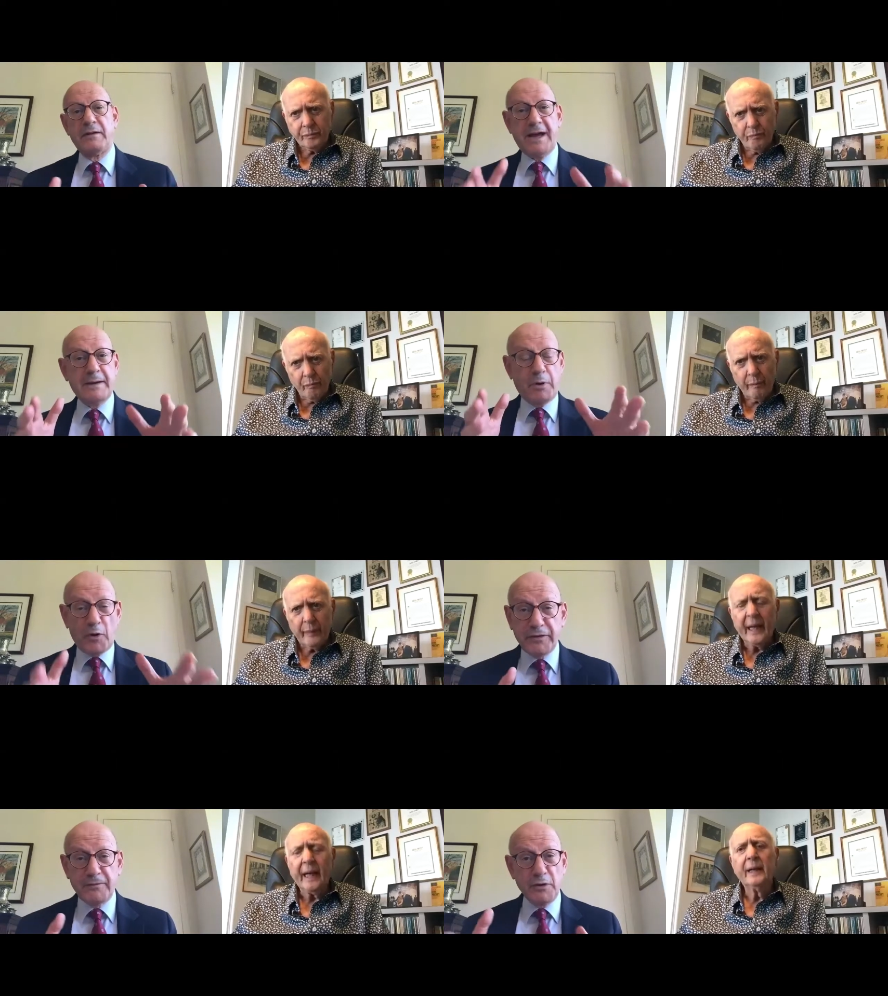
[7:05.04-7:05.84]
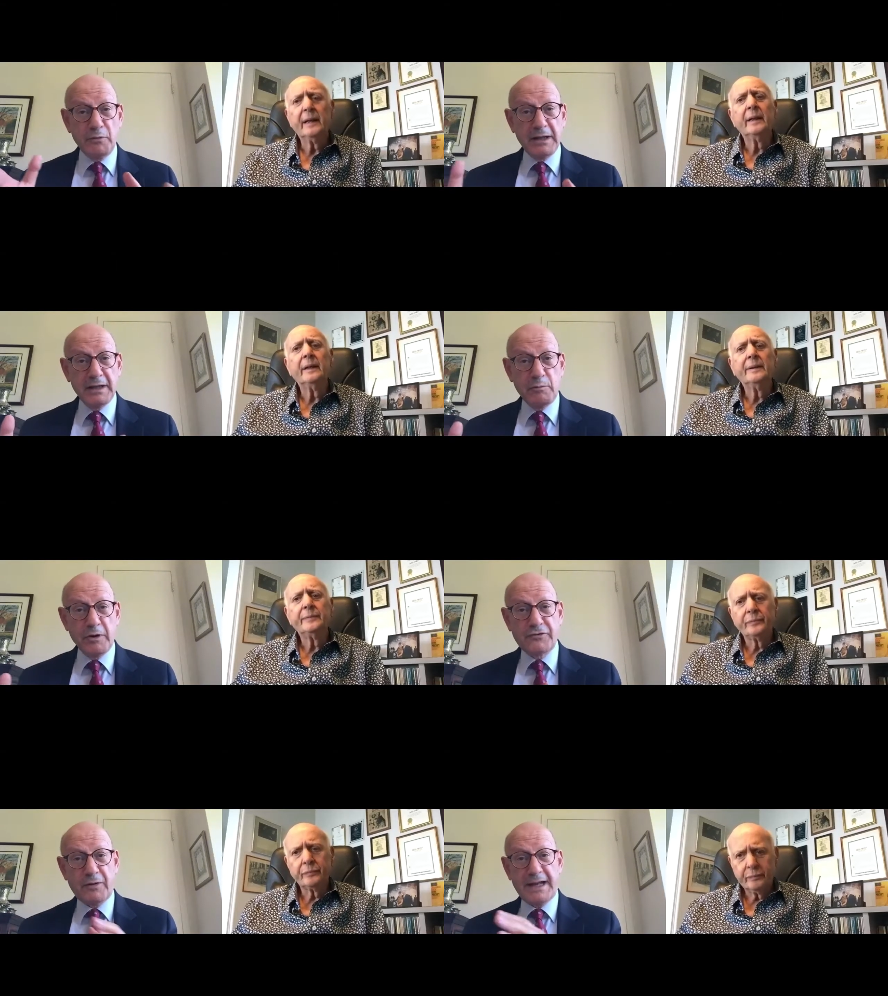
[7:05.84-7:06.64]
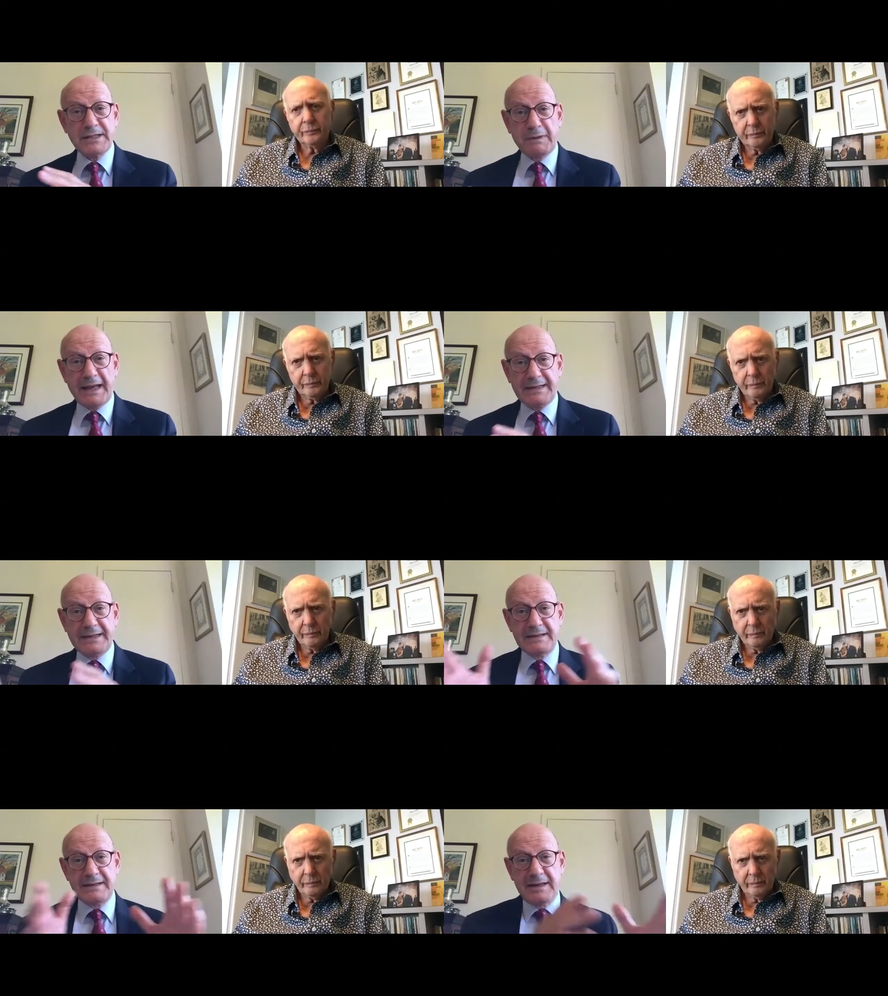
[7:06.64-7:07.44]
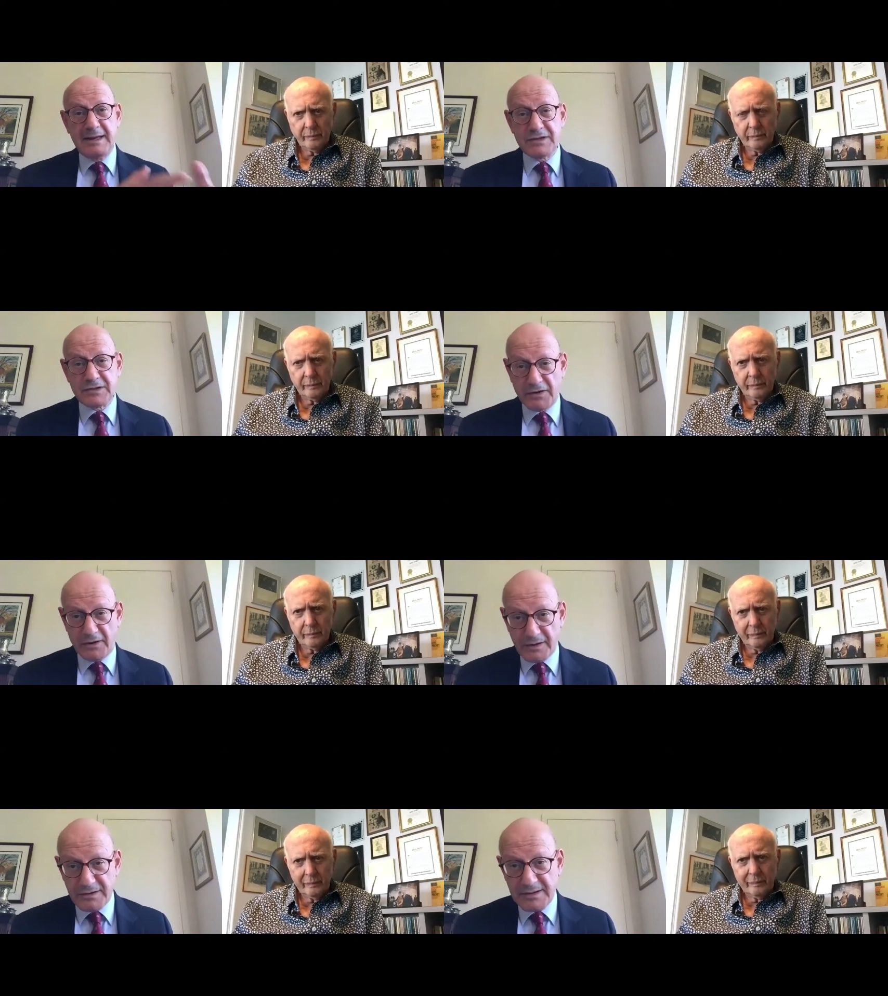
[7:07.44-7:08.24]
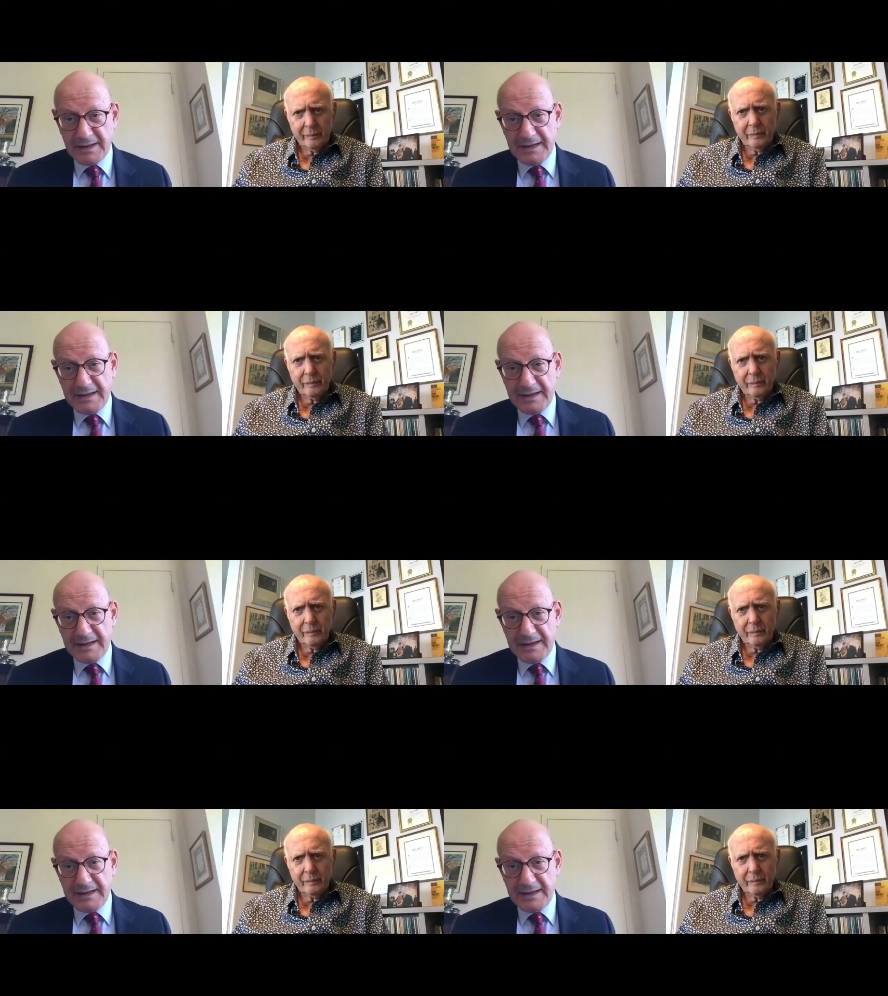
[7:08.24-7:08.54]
Speaker 1: In fact, both of you really were transplanted Easterners.